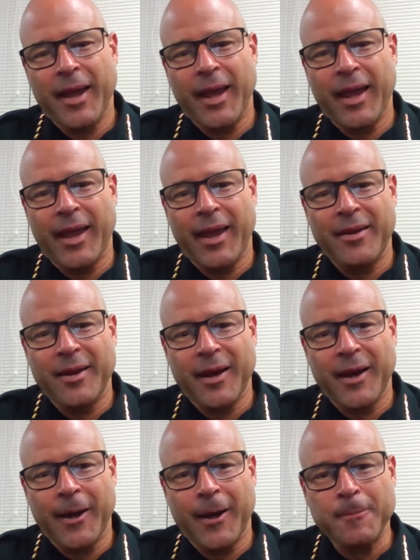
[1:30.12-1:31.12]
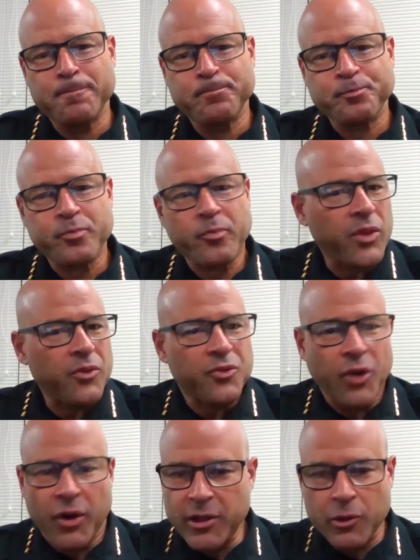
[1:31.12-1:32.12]
And
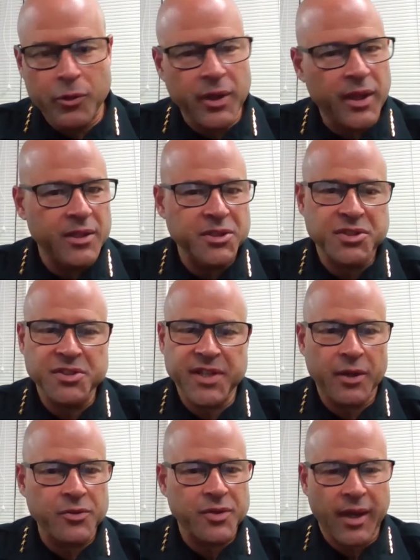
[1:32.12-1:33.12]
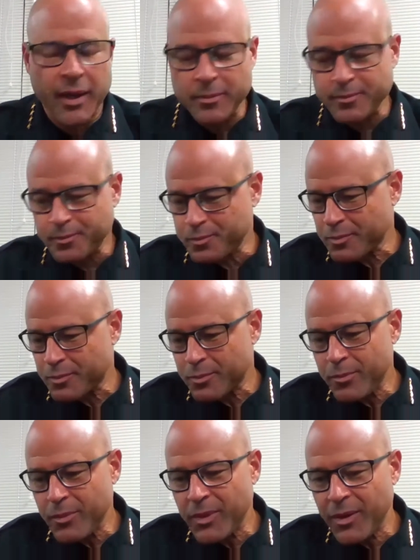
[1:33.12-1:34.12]
started learning English in San Jose.
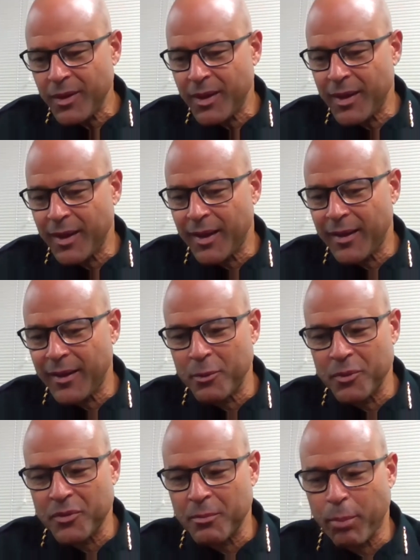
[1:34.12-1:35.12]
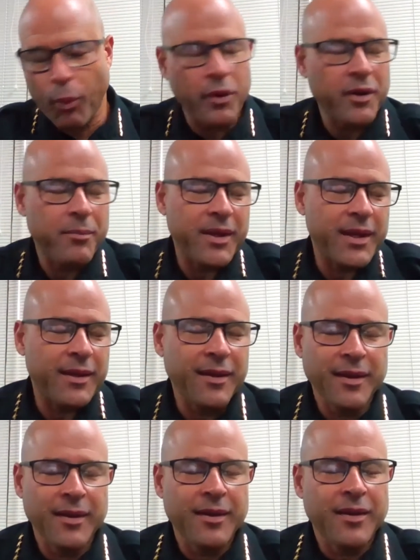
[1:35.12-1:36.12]
It was important to me
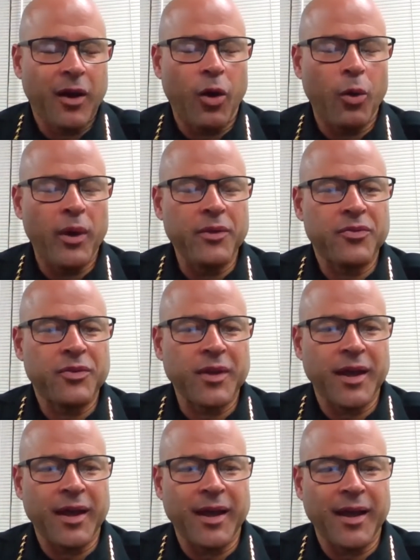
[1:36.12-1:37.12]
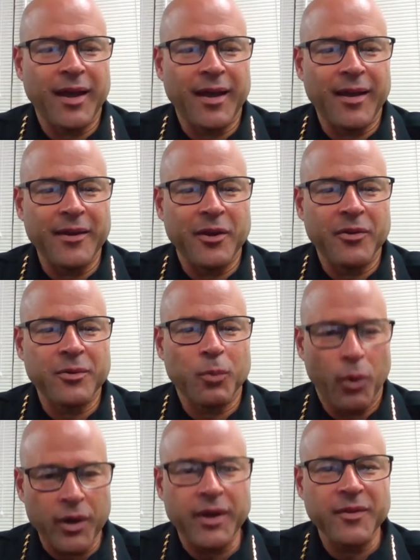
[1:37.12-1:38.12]
always, to
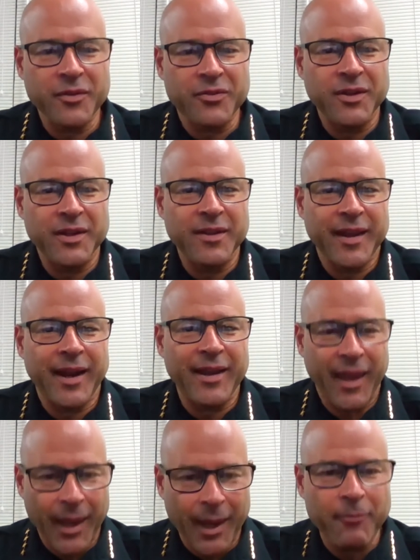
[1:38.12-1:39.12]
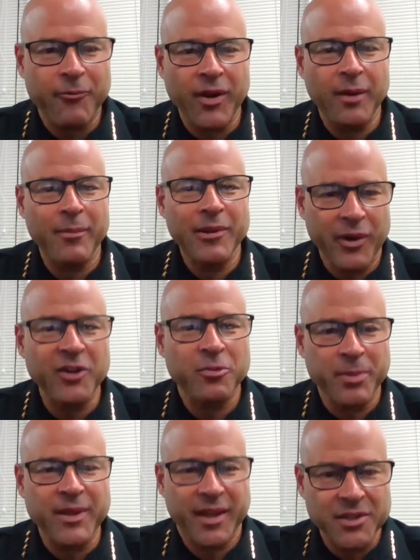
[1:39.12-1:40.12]
work in the city that I came from and learn how to
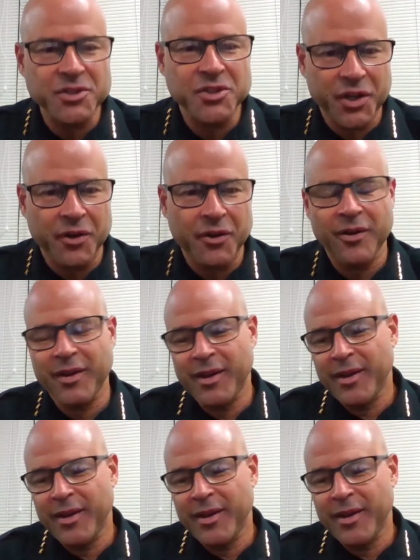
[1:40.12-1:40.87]
speak English here.